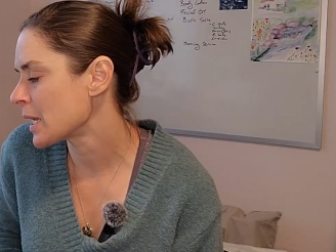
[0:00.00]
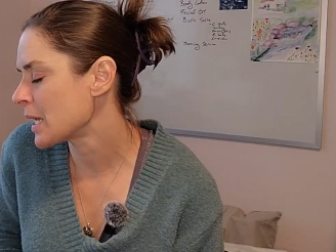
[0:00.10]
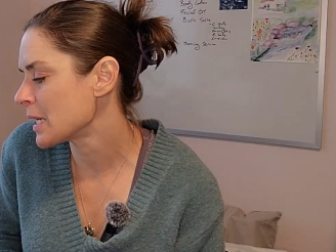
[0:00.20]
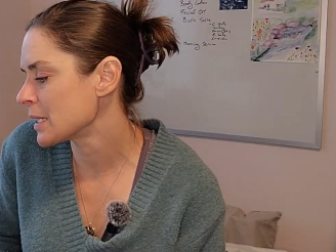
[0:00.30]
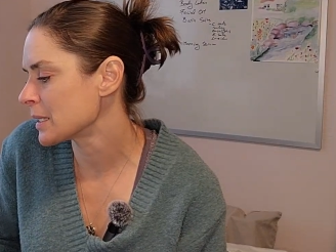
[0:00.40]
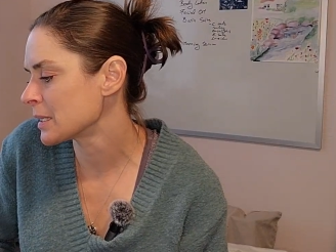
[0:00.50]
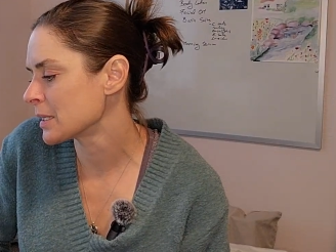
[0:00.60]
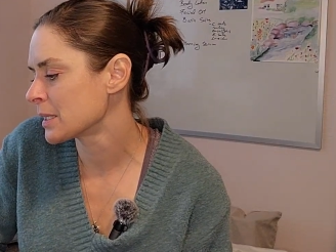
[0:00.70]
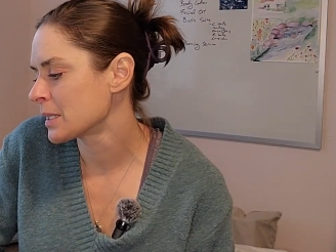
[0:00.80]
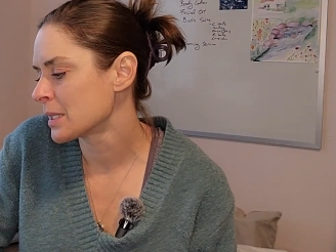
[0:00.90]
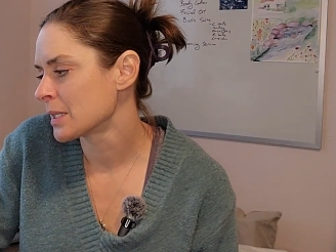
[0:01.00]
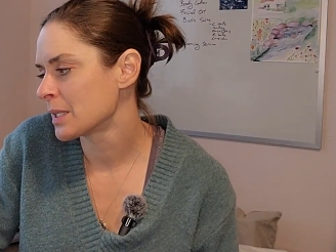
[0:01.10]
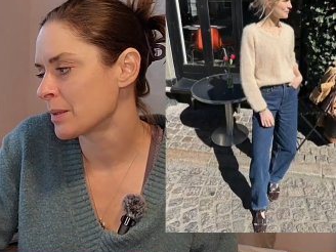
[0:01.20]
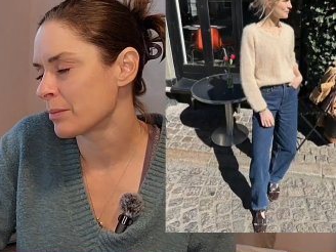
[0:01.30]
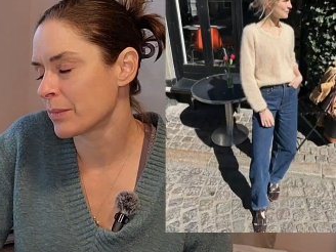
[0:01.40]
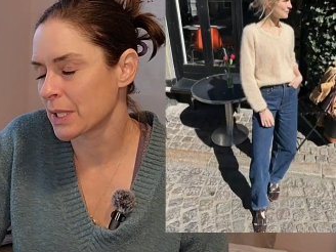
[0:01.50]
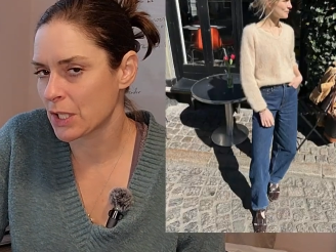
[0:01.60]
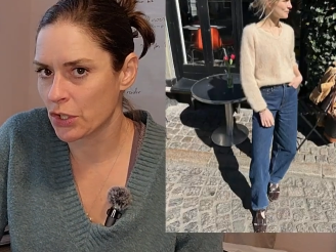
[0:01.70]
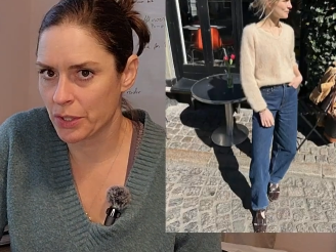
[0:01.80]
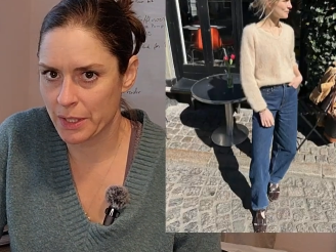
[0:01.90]
in my
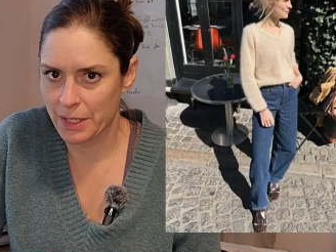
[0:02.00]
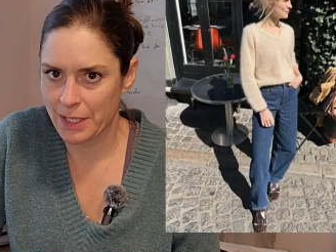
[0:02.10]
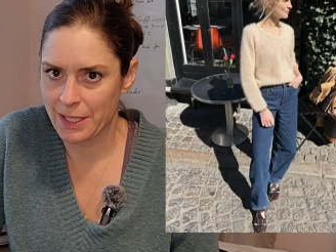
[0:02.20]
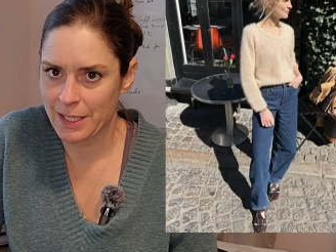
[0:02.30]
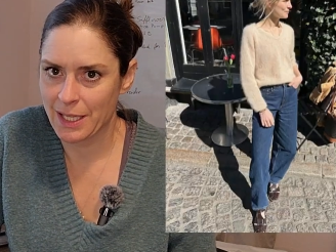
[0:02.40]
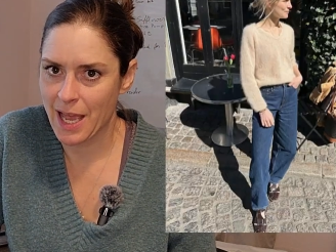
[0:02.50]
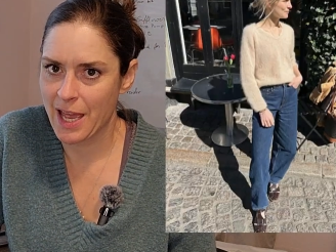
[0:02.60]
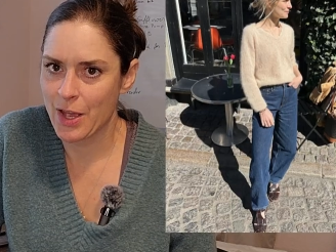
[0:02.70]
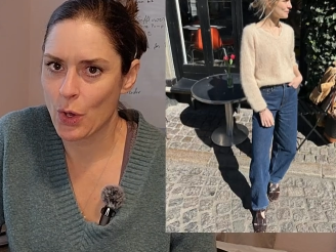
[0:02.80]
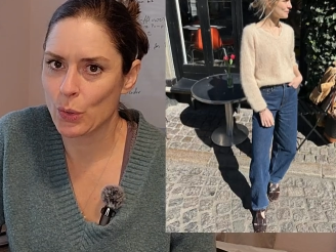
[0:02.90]
cart. I